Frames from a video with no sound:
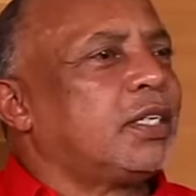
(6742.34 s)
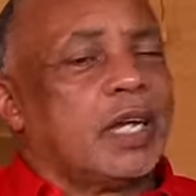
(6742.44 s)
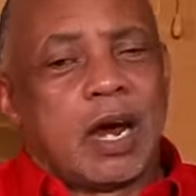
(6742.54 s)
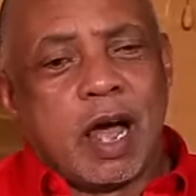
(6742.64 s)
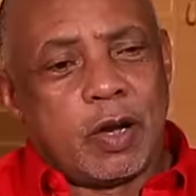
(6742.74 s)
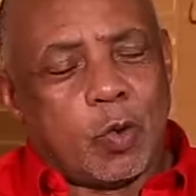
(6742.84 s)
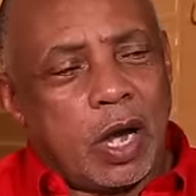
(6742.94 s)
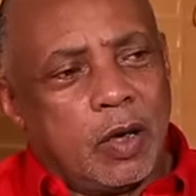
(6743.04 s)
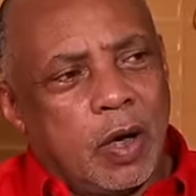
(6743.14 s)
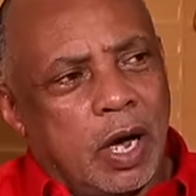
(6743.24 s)
say, all right,
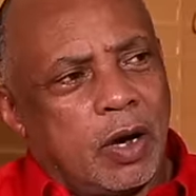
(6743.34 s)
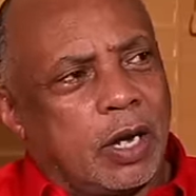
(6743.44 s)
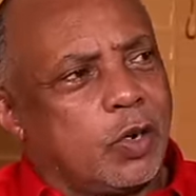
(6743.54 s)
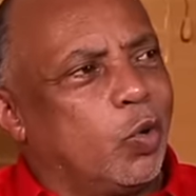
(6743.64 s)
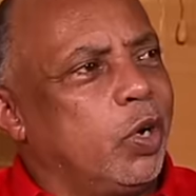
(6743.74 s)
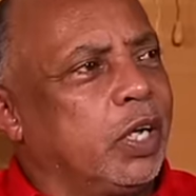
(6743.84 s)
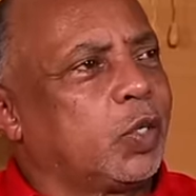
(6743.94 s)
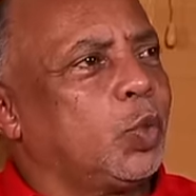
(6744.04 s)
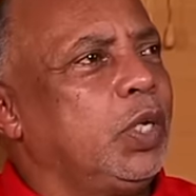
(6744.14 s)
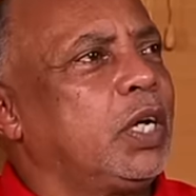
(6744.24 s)
Wally, we are going to town
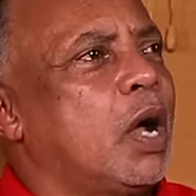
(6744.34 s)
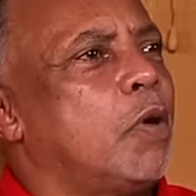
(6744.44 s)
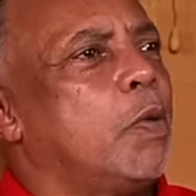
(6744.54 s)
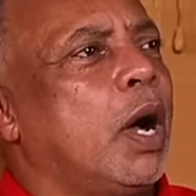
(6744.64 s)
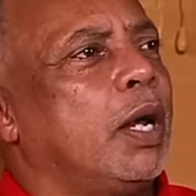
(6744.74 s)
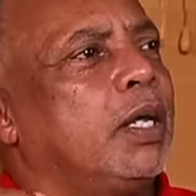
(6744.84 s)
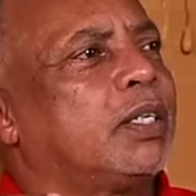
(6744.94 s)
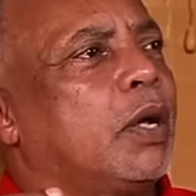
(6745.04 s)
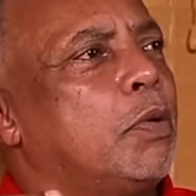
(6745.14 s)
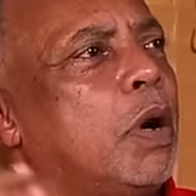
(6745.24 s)
next week and we want
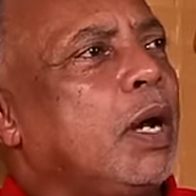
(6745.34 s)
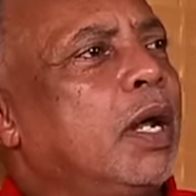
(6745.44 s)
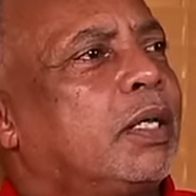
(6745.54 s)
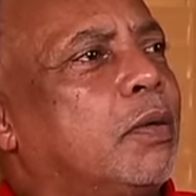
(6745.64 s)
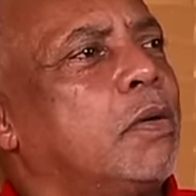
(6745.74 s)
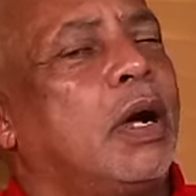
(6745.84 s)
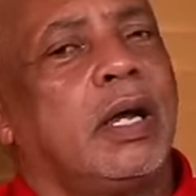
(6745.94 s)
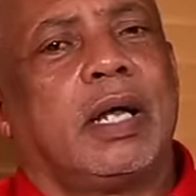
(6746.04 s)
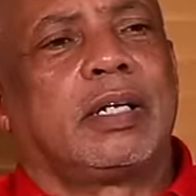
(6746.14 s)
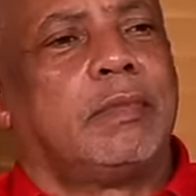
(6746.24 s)
this and we want that and we
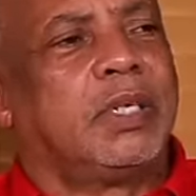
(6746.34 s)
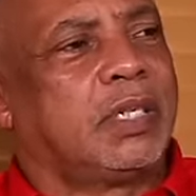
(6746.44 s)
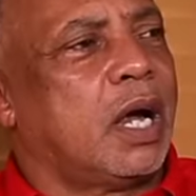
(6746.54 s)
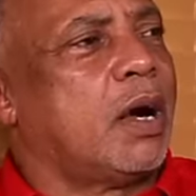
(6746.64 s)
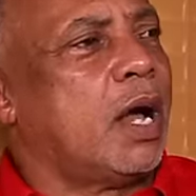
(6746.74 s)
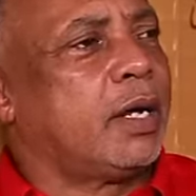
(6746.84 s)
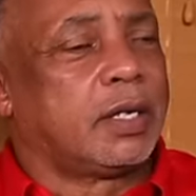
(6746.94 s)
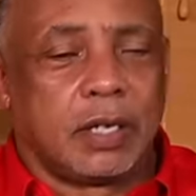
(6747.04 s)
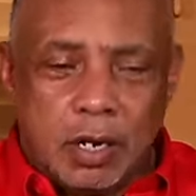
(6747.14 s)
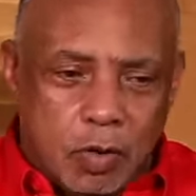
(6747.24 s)
want that. And we say, all
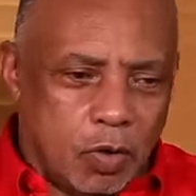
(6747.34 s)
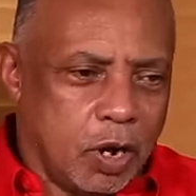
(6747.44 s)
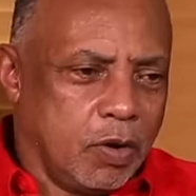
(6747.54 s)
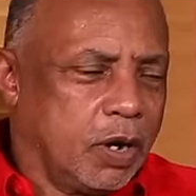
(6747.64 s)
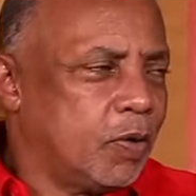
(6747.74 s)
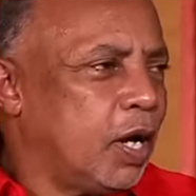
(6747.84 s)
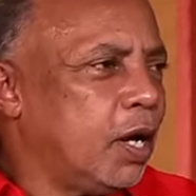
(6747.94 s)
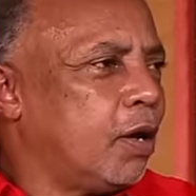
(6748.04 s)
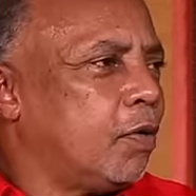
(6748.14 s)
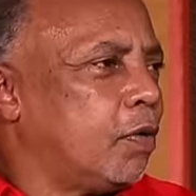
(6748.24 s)
right,
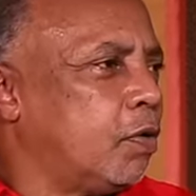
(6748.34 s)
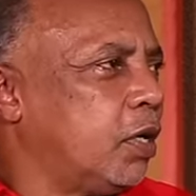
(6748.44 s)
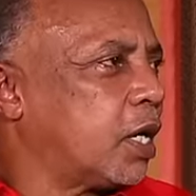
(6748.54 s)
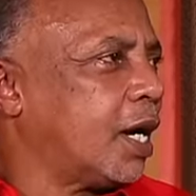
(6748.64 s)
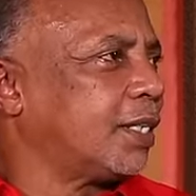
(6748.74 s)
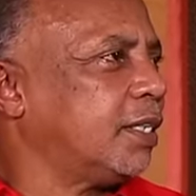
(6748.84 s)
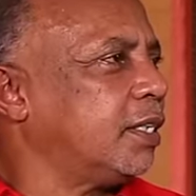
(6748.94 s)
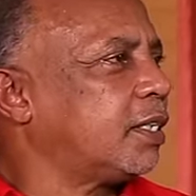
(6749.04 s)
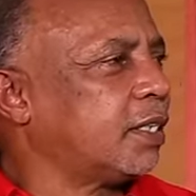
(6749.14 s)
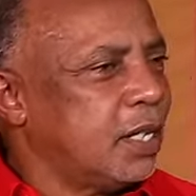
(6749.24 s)
Ray, the
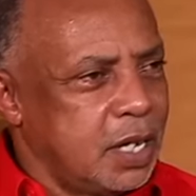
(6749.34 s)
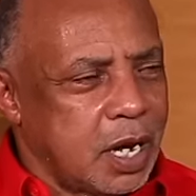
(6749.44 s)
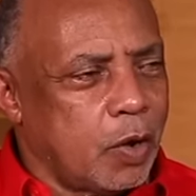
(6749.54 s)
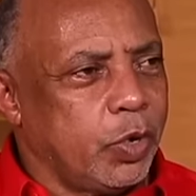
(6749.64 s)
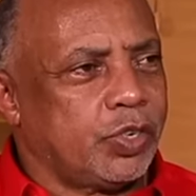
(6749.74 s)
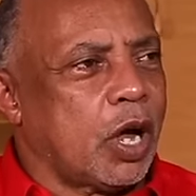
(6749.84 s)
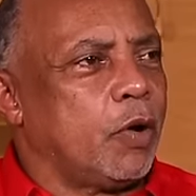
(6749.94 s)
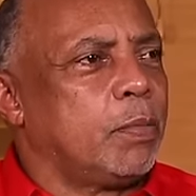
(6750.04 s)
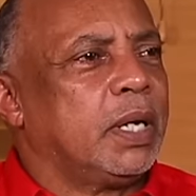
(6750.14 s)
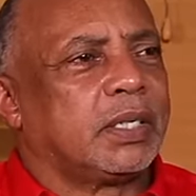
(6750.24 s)
curses. And we try
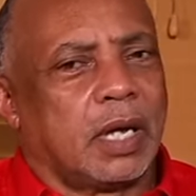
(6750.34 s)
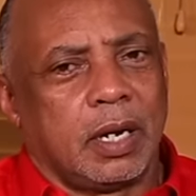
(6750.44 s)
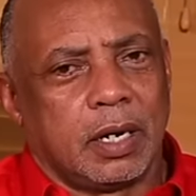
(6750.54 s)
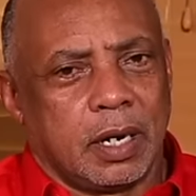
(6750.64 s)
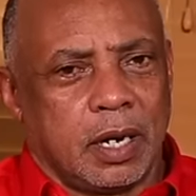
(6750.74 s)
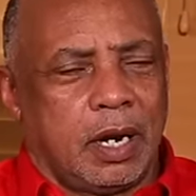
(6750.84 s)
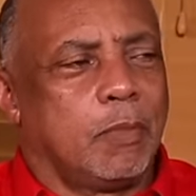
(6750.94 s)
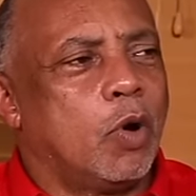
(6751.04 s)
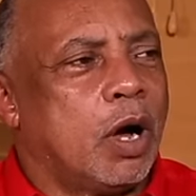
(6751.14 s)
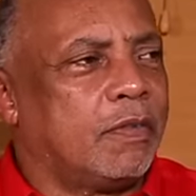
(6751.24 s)
our best and
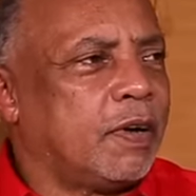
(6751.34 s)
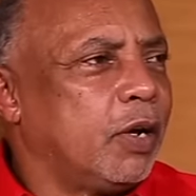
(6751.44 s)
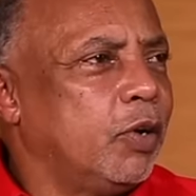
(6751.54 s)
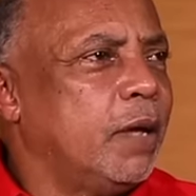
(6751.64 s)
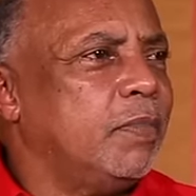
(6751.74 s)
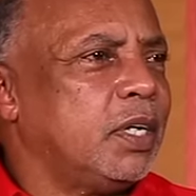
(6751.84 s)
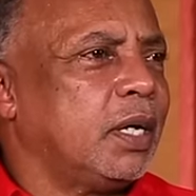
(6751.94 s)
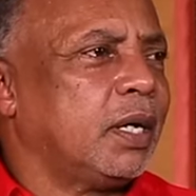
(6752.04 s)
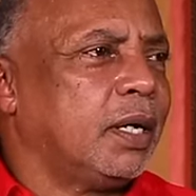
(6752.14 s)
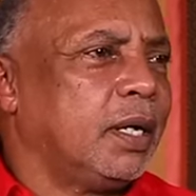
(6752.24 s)
them go off and do them thing.